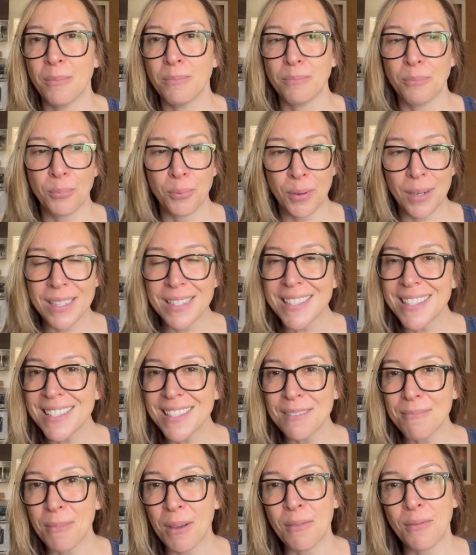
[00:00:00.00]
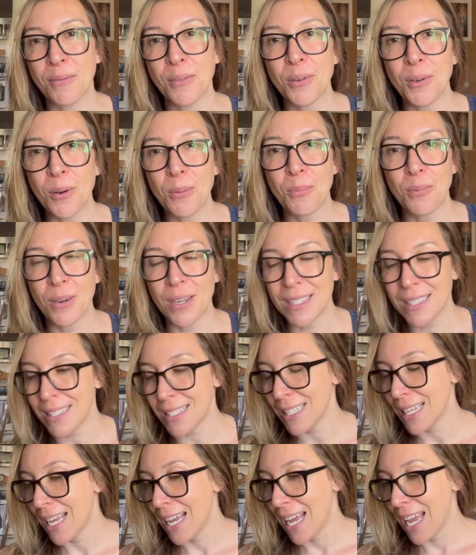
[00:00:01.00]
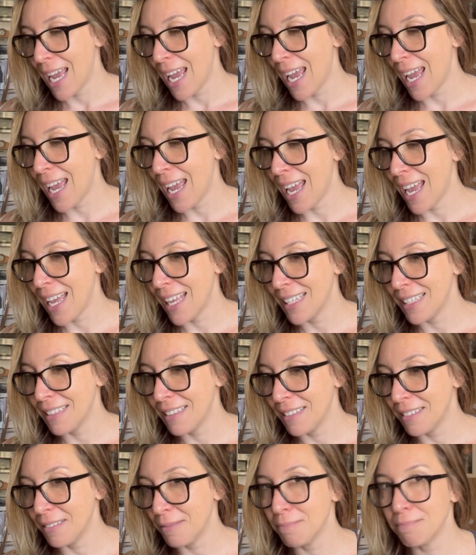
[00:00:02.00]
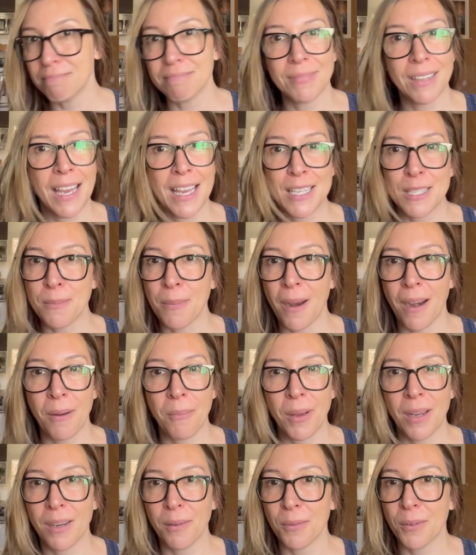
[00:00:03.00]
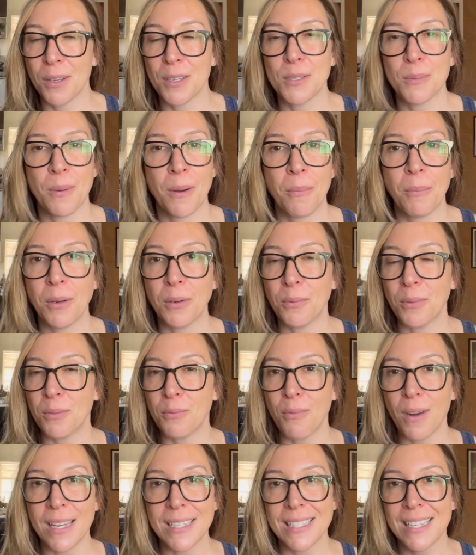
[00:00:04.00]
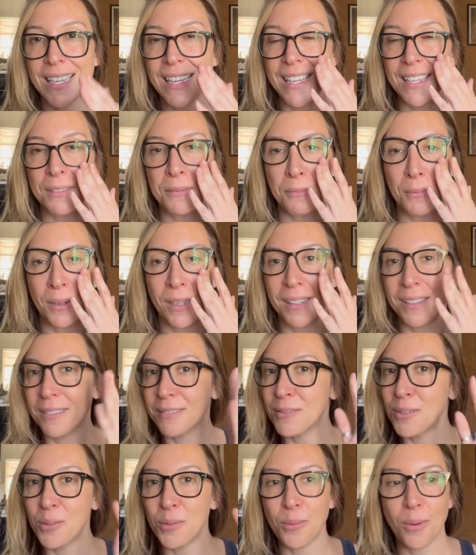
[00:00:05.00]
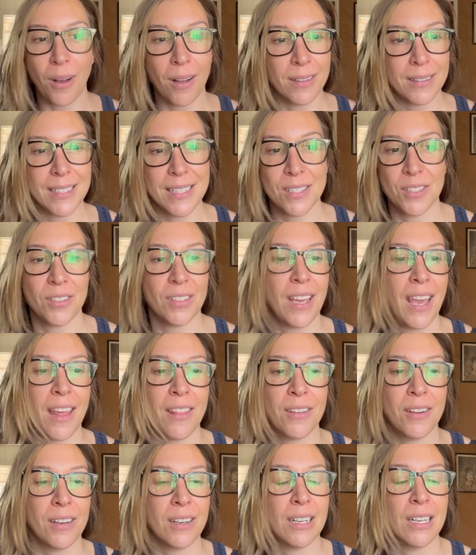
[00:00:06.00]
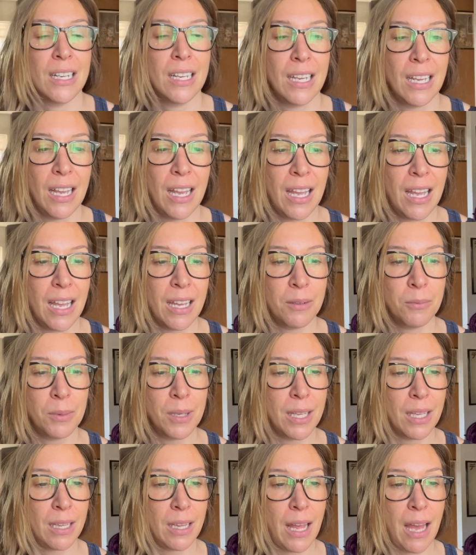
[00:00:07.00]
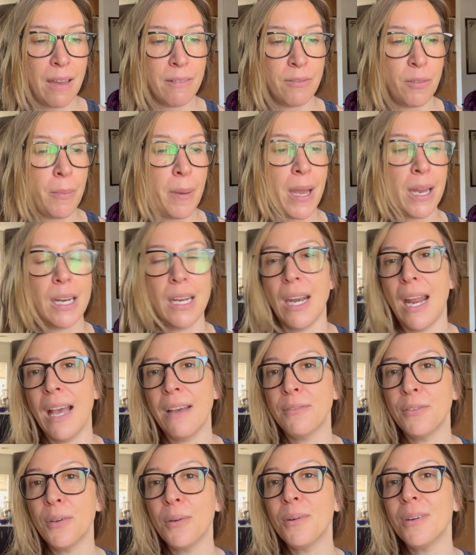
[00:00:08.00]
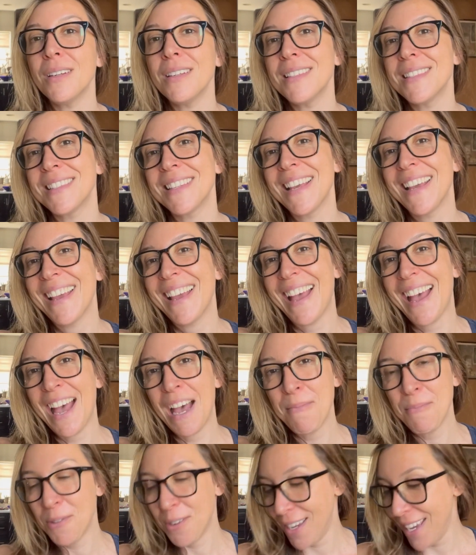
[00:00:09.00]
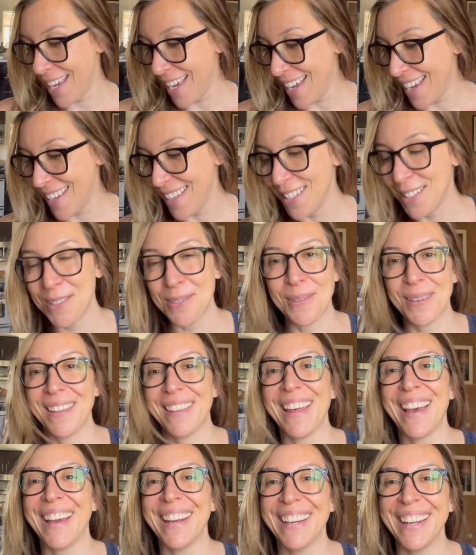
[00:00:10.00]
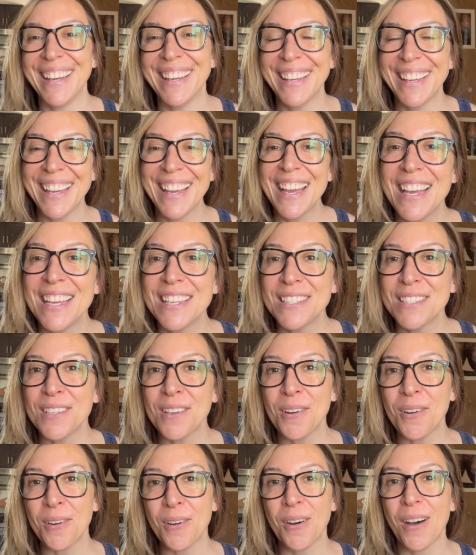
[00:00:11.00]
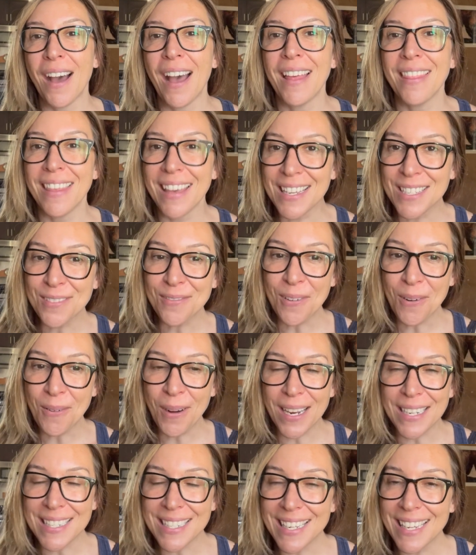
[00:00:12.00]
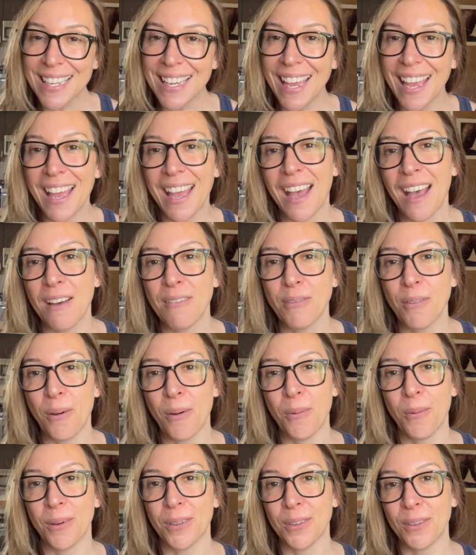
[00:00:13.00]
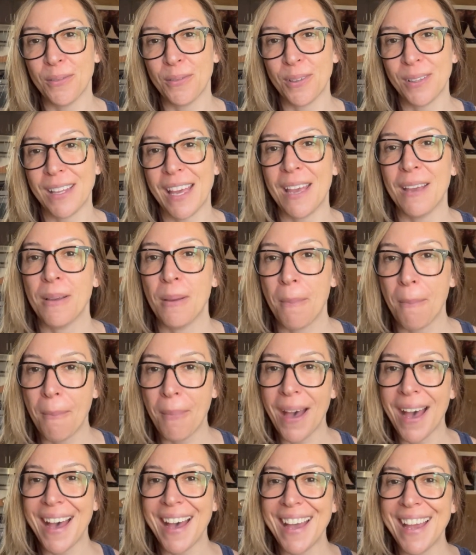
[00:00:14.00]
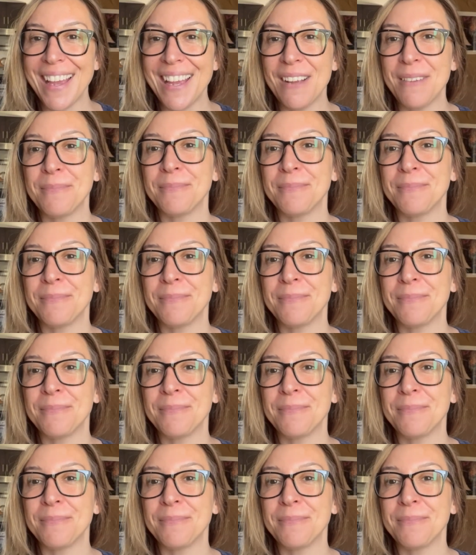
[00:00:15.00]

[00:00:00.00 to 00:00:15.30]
prints, my photo prints, and experiment. I want to experiment with resin. We'll do all this together, and we can laugh about it afterwards. I'm okay doing that. So thanks for watching, and have a wonderful day. Bye.